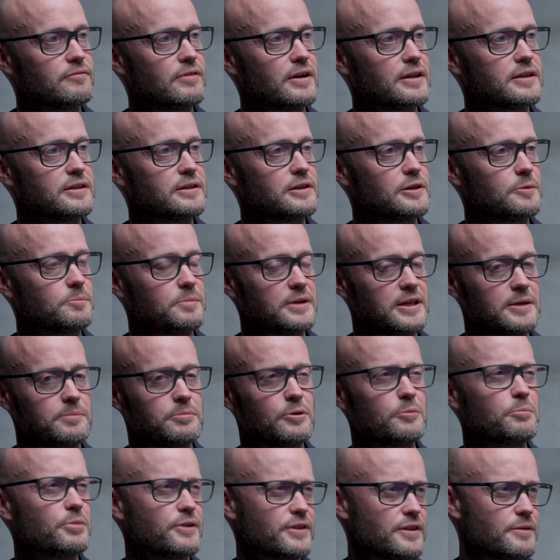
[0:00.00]
regular
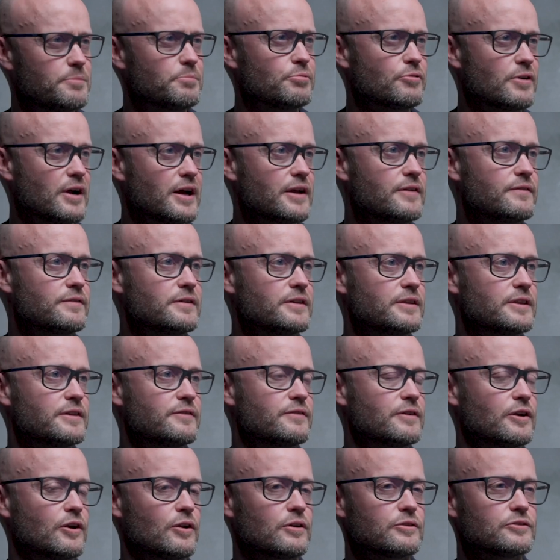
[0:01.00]
people, but they're private. They've
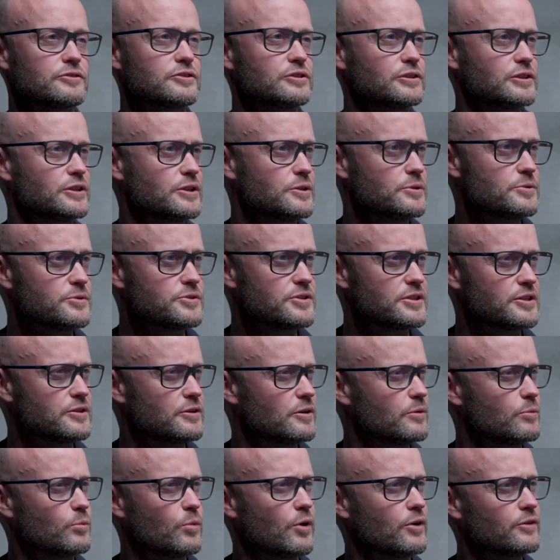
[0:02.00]
a lot to lose. They
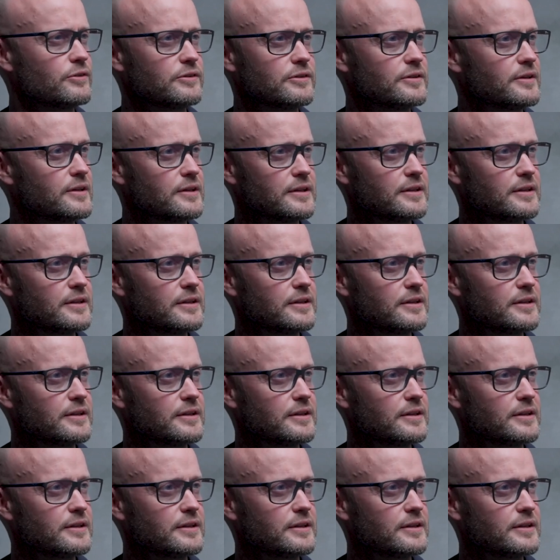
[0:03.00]
don't want